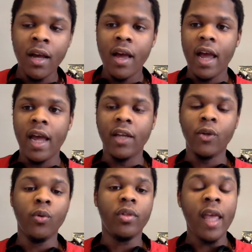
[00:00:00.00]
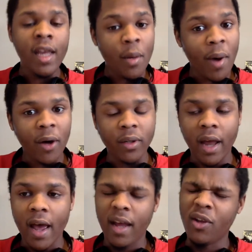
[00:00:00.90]
And you think about
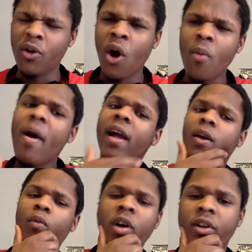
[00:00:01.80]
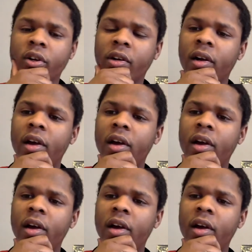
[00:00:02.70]
that, and you go back and wonder,